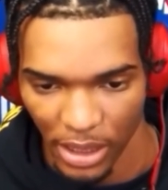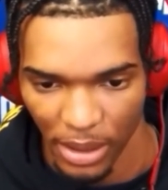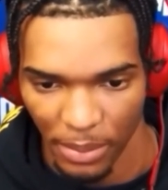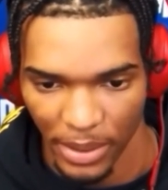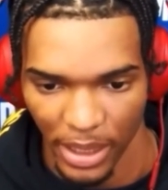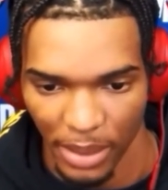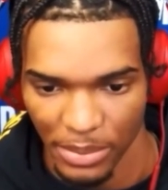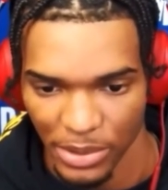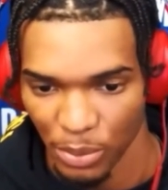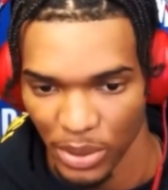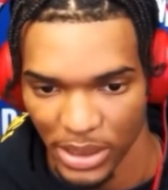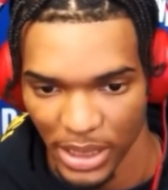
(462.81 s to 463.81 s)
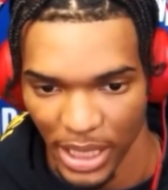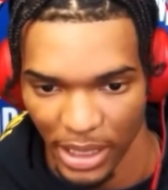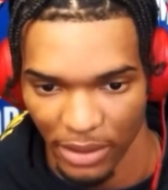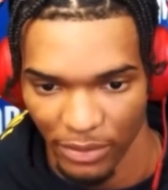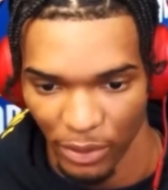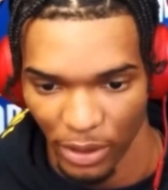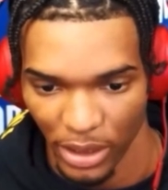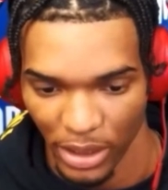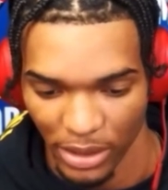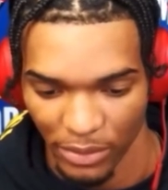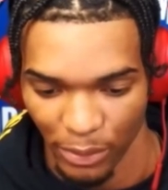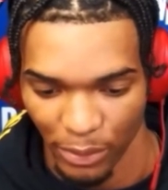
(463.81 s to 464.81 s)
and I'm super excited for it,
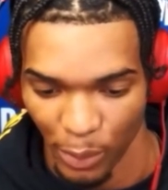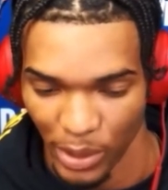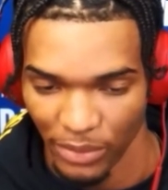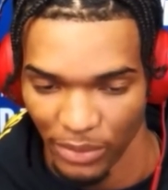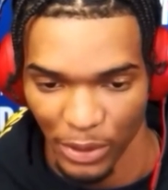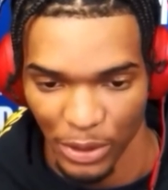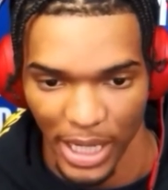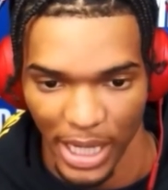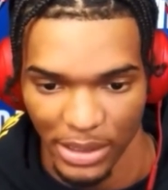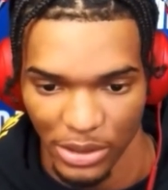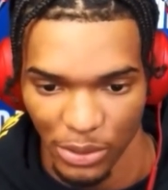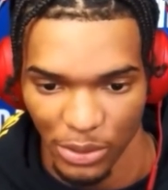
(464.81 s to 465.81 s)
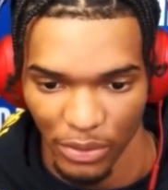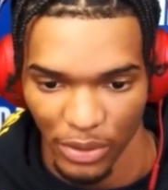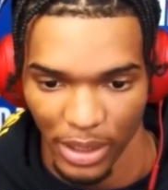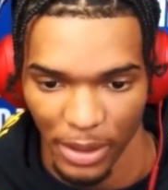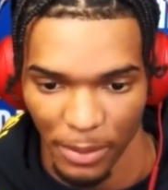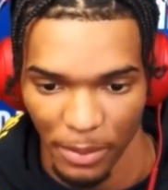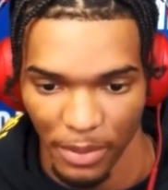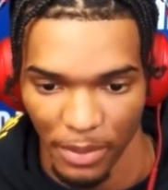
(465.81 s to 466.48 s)
for what the future has in store for him.